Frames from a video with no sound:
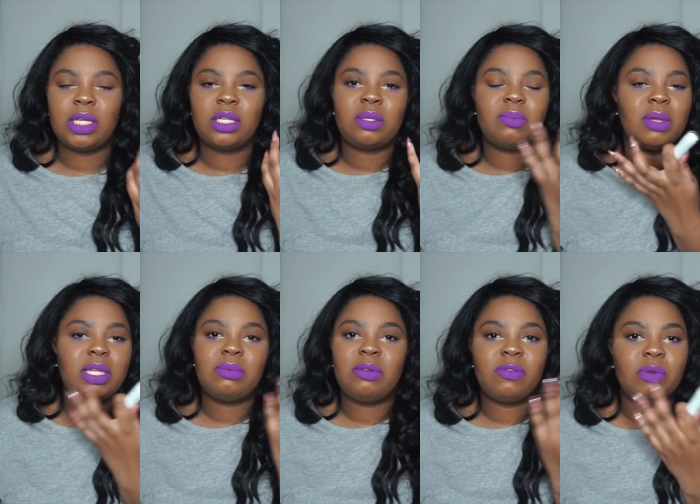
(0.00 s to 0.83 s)
It just
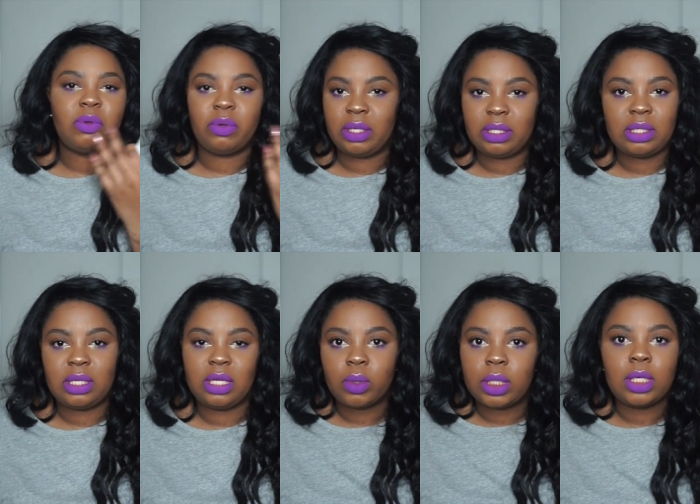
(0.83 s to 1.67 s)
makes me feel
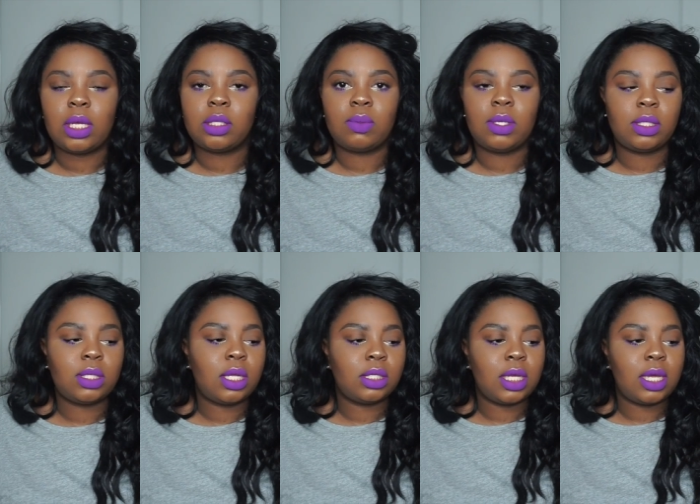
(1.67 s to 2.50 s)
greasy. It really does what it says.